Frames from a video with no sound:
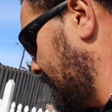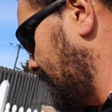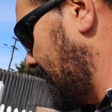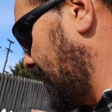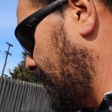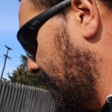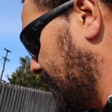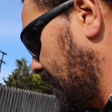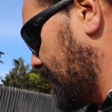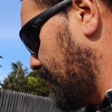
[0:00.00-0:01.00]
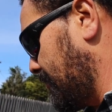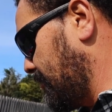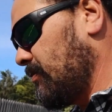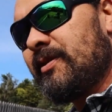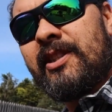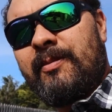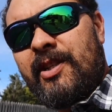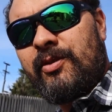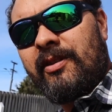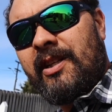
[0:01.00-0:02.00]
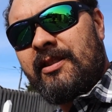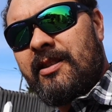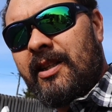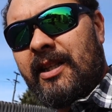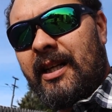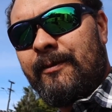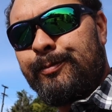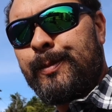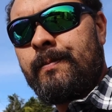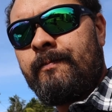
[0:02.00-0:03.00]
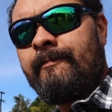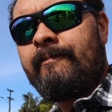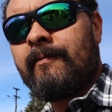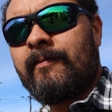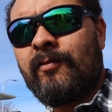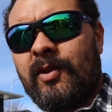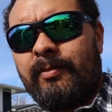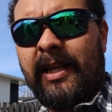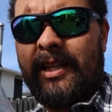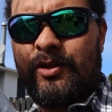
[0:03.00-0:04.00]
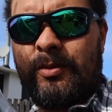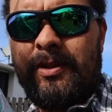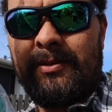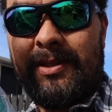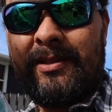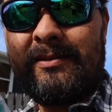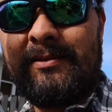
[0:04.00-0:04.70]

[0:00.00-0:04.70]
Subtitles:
You know, you might take some extra things like backcountry meals.